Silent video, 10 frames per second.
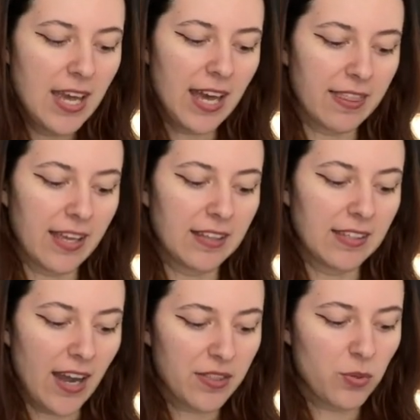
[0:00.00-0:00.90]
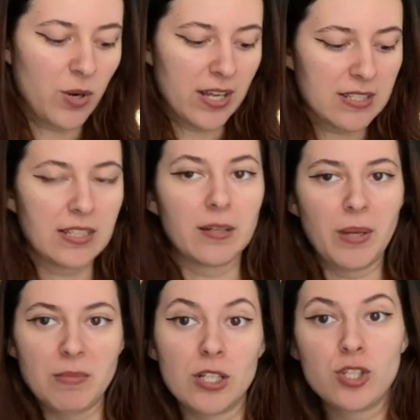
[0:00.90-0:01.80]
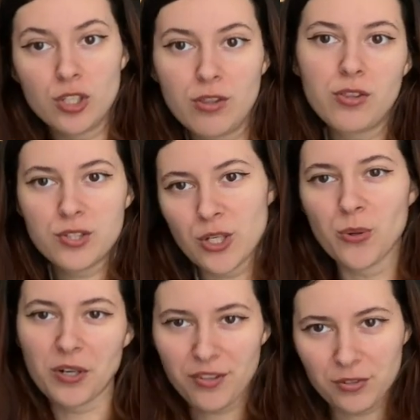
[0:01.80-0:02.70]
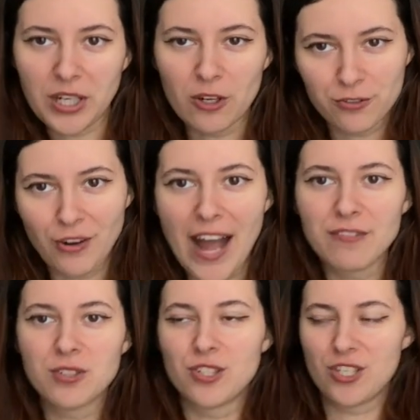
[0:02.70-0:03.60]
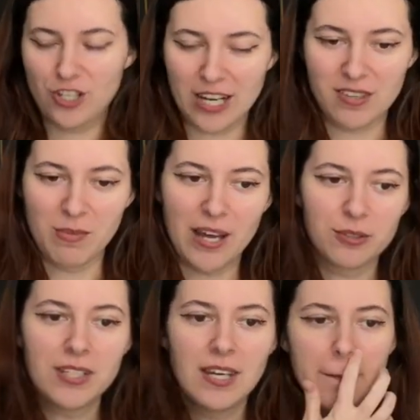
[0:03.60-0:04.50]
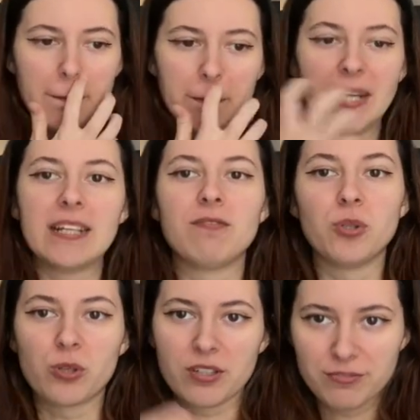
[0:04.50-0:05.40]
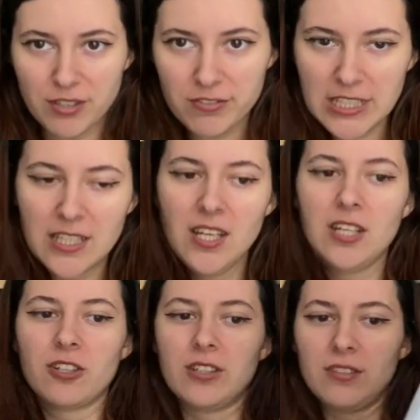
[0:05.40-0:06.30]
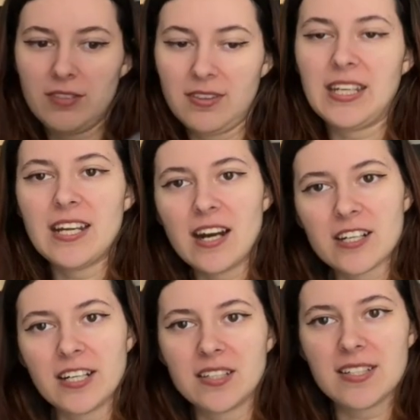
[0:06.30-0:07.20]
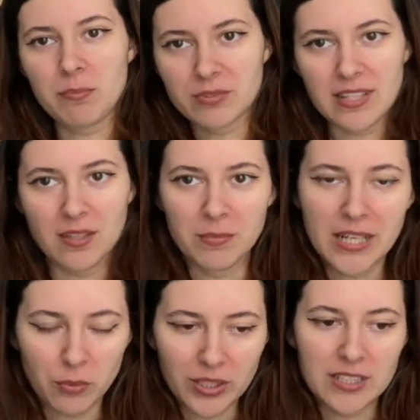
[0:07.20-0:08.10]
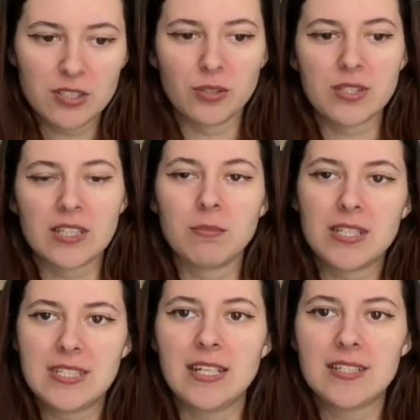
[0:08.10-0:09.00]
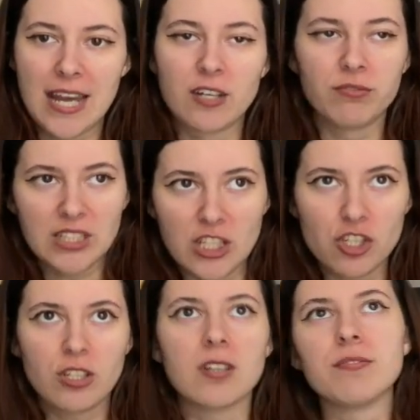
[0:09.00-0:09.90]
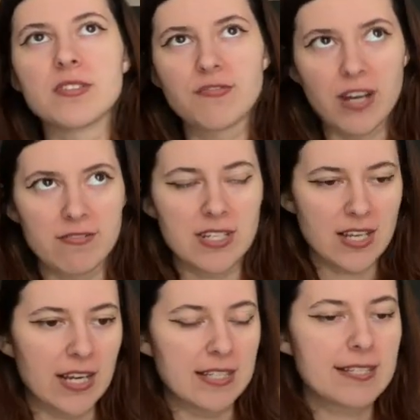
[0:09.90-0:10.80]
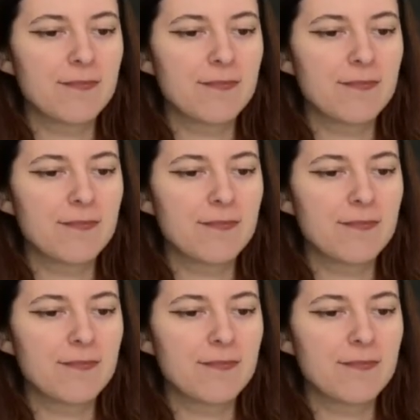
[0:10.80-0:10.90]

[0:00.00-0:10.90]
and then the other ones, like maybe 2 or 3 or 5 to just check them out. But if you order 50, they are gonna separate them equally. So it's gonna be 10 of each if it's 5 designs.